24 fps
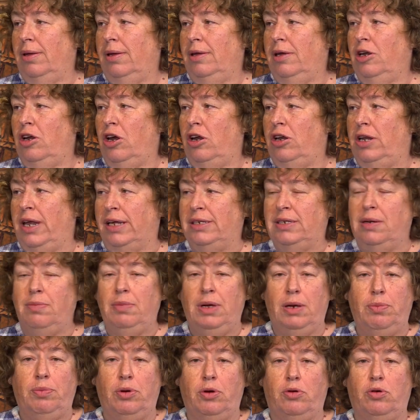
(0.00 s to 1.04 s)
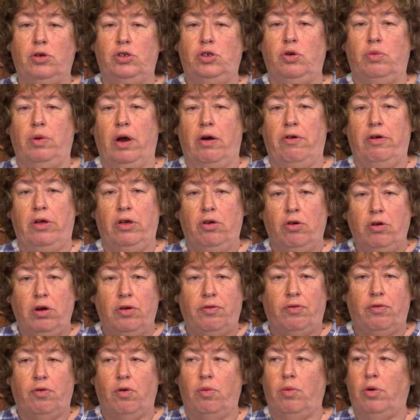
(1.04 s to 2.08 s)
You know, it doesn't mean because you wear a
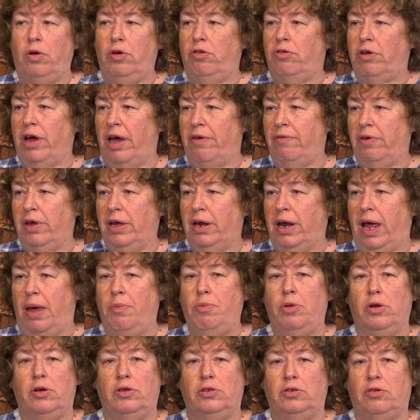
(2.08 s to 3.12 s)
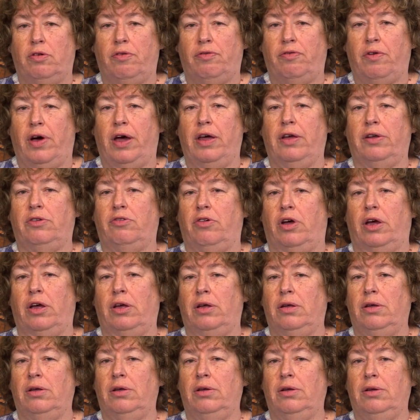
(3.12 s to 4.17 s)
uniform or you're driving an ambulance or a fire
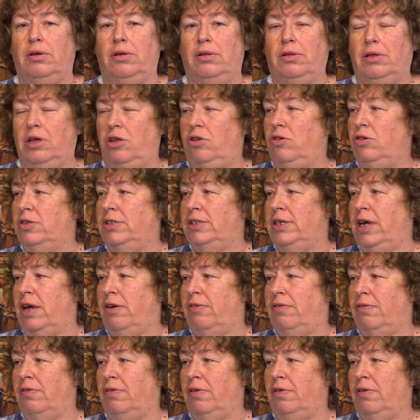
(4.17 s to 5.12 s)
truck that you're safe.